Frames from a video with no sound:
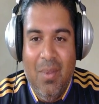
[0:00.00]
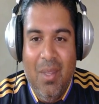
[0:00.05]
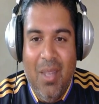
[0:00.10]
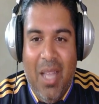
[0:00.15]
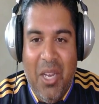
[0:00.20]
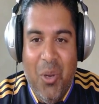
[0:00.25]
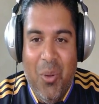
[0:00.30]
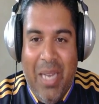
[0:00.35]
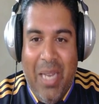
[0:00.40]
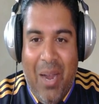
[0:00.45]

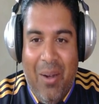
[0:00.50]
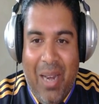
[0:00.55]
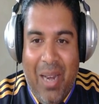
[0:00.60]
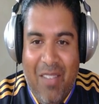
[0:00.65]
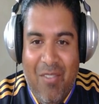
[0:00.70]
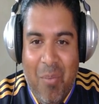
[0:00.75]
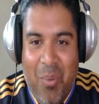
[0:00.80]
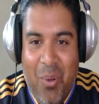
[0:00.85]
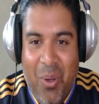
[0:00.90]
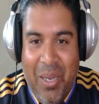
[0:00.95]
and you were down
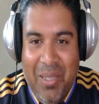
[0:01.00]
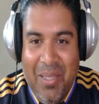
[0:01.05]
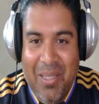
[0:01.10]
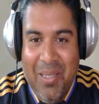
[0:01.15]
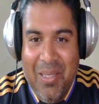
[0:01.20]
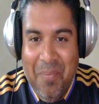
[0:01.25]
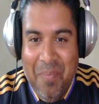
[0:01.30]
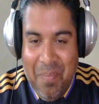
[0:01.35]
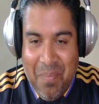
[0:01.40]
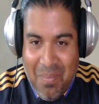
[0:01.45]
11
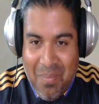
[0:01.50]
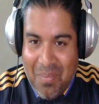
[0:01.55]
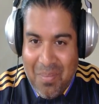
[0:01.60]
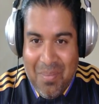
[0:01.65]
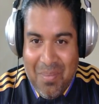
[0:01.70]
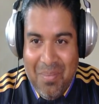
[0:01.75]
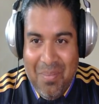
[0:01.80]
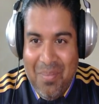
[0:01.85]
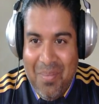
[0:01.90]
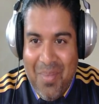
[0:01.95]
points.
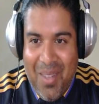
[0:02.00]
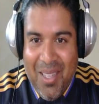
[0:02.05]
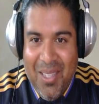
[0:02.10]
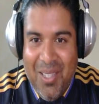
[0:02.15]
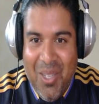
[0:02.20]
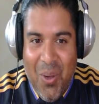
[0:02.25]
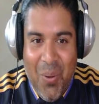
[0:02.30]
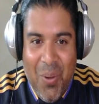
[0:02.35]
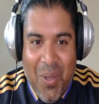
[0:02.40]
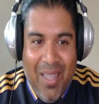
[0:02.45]

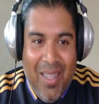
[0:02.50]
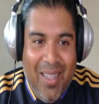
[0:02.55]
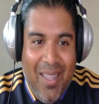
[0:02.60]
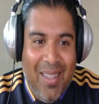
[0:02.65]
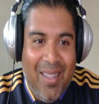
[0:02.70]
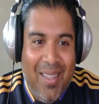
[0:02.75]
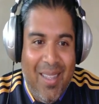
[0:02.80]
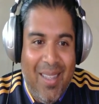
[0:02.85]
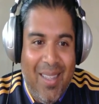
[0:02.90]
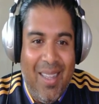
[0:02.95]
So
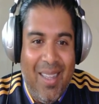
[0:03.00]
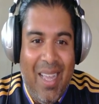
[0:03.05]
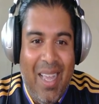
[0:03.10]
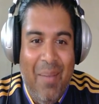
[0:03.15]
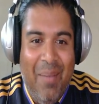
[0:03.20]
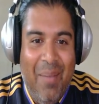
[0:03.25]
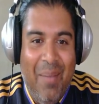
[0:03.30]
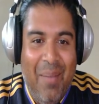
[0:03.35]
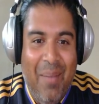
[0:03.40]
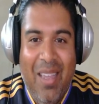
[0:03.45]

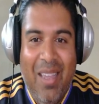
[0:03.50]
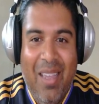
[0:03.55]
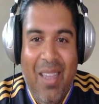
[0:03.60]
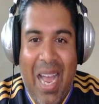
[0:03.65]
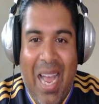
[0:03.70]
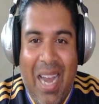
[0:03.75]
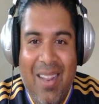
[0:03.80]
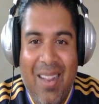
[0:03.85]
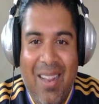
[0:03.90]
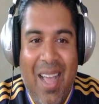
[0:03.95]
him having
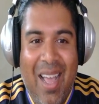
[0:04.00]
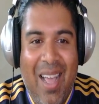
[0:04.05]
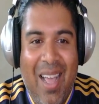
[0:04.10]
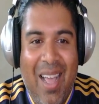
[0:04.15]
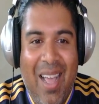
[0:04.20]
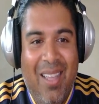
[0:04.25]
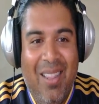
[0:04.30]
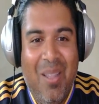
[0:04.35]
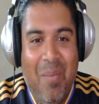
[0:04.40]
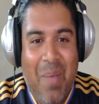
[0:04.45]
had that
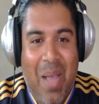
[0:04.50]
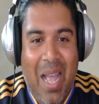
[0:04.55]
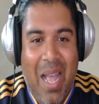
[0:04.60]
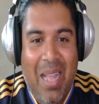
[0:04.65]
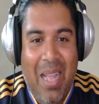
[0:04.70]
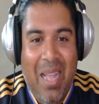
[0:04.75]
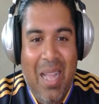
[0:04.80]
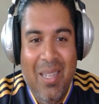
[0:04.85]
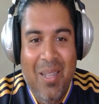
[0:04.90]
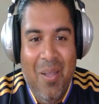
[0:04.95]
in the
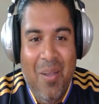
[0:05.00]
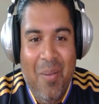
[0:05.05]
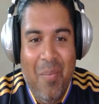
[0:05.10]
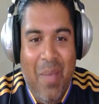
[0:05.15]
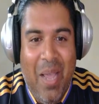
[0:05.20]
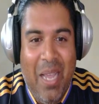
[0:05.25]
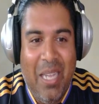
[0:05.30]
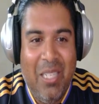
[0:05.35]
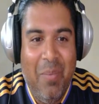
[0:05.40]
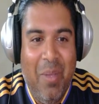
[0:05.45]
past
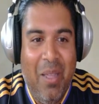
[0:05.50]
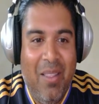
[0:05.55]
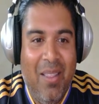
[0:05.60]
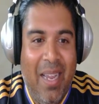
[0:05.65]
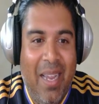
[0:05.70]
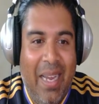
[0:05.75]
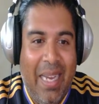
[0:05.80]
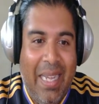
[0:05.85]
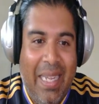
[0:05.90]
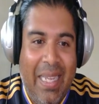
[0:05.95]
makes me
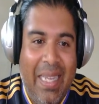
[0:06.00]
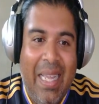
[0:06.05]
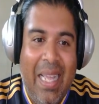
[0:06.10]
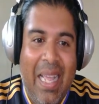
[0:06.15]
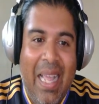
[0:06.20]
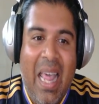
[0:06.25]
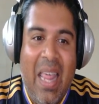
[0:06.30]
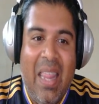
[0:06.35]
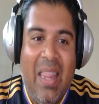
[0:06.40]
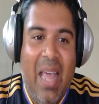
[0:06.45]
think
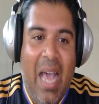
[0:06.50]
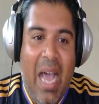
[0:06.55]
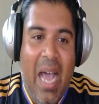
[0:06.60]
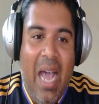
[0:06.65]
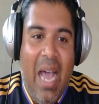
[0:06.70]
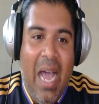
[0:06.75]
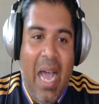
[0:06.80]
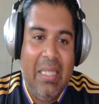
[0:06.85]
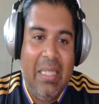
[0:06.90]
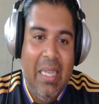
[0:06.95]

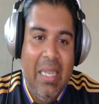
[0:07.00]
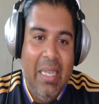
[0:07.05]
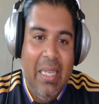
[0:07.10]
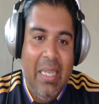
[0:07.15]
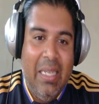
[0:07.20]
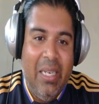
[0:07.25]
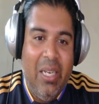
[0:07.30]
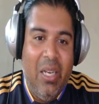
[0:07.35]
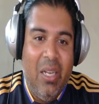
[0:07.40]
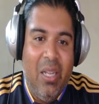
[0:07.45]
that
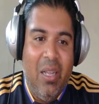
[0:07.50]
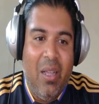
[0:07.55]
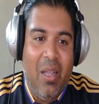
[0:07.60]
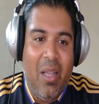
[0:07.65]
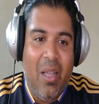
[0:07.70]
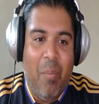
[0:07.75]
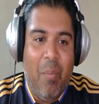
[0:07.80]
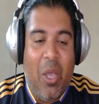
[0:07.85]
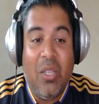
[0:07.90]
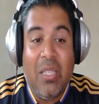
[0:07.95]

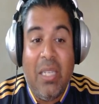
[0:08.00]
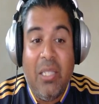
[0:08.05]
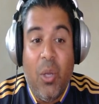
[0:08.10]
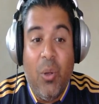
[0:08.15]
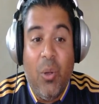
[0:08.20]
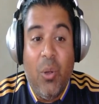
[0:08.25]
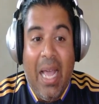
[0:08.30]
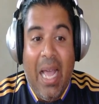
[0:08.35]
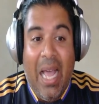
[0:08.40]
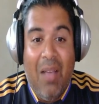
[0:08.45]
because I
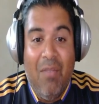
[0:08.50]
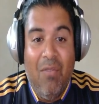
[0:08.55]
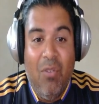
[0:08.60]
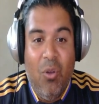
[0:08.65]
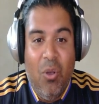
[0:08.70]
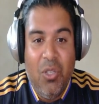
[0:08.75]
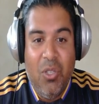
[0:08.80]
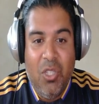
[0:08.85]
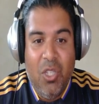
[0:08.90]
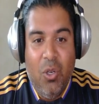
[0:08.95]
don't have
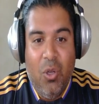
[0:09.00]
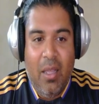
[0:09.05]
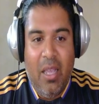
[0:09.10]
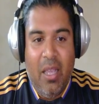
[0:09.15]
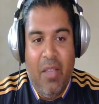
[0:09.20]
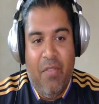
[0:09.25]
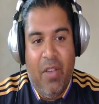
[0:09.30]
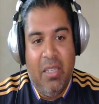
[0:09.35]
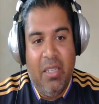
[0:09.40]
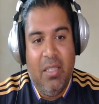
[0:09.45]
Lawson,
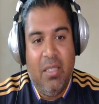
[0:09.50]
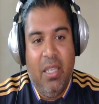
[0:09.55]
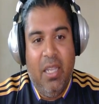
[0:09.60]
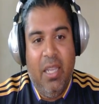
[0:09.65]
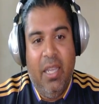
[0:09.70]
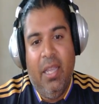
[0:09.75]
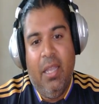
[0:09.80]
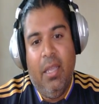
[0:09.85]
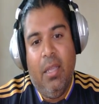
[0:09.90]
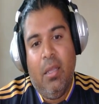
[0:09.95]
if I
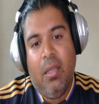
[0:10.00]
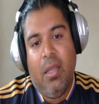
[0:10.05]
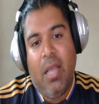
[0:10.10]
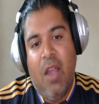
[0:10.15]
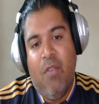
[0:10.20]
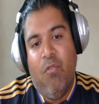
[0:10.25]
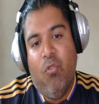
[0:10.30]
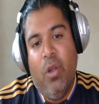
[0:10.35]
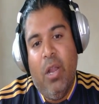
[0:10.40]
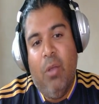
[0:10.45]
see
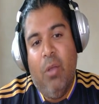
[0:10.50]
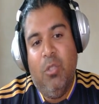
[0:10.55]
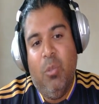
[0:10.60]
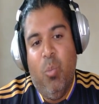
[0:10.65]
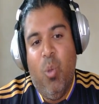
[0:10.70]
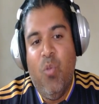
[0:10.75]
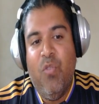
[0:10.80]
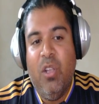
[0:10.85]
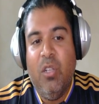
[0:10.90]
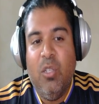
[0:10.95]
everyone else
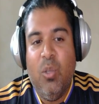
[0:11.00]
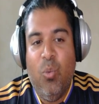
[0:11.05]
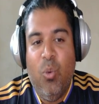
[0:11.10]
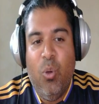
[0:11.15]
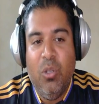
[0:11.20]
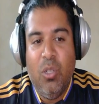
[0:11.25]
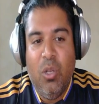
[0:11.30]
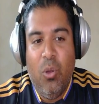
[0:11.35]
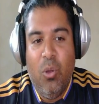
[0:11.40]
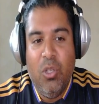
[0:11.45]
moving
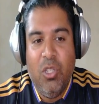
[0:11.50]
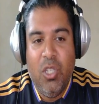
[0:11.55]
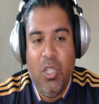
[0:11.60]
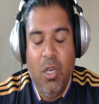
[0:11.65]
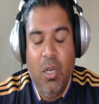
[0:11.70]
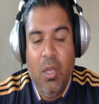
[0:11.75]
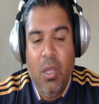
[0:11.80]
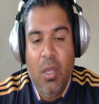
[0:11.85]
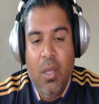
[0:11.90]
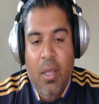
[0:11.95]
towards
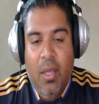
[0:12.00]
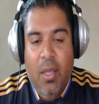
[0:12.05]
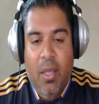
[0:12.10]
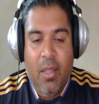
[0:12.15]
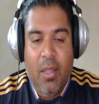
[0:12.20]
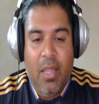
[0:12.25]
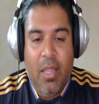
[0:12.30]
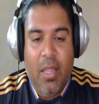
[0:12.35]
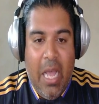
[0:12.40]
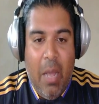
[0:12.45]
Lawson,
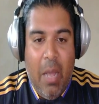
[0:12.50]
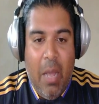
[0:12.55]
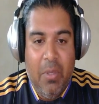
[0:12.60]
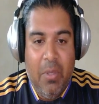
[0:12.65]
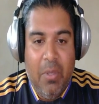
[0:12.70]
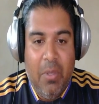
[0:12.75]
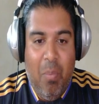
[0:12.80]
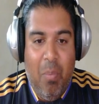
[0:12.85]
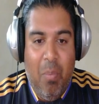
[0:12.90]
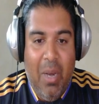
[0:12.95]
perhaps
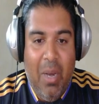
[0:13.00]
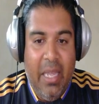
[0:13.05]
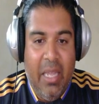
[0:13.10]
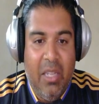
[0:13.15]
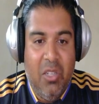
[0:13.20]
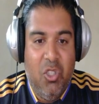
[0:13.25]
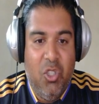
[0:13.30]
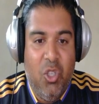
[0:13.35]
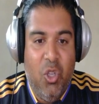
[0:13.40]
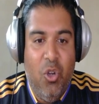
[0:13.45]
the play
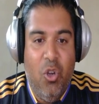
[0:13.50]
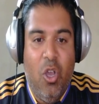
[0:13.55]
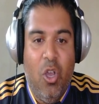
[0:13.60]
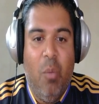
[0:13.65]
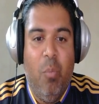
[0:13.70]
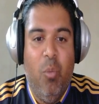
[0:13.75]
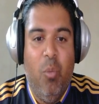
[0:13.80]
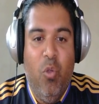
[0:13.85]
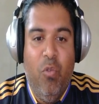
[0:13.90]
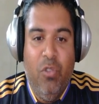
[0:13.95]
is to
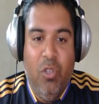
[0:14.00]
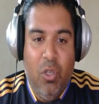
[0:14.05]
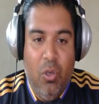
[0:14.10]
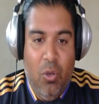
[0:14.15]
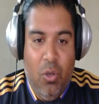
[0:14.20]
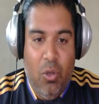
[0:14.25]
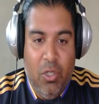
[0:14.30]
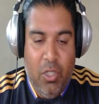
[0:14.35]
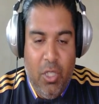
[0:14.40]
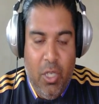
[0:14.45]
not move to
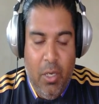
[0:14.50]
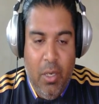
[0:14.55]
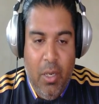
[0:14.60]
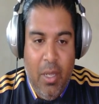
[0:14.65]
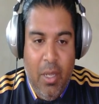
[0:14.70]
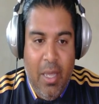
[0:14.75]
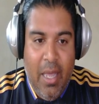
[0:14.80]
Lawson.